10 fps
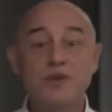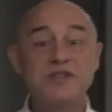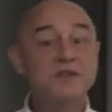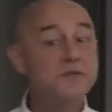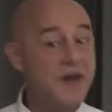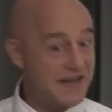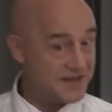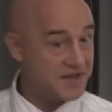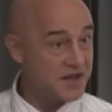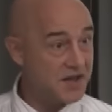was
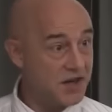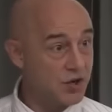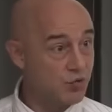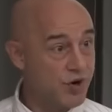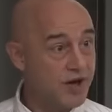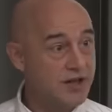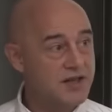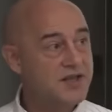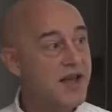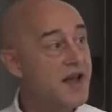investing in real
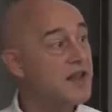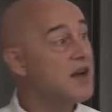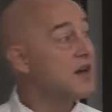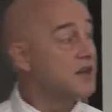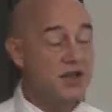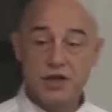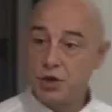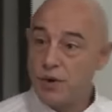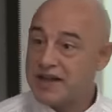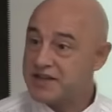estate. The
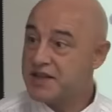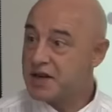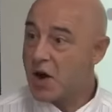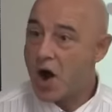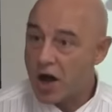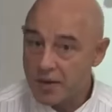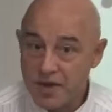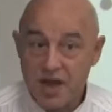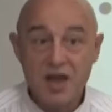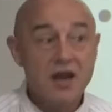US
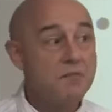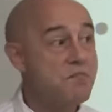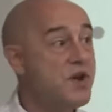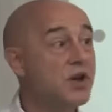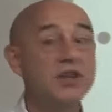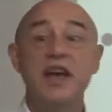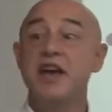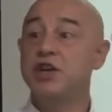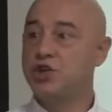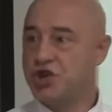economy built
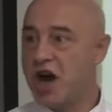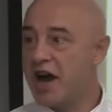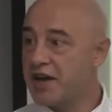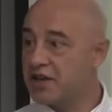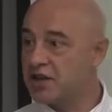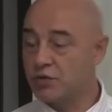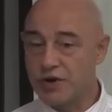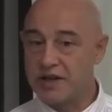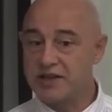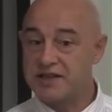a giant
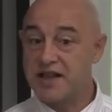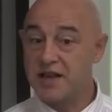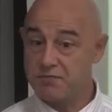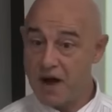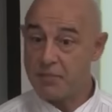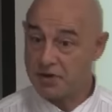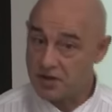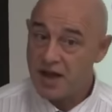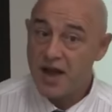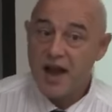real estate bubble.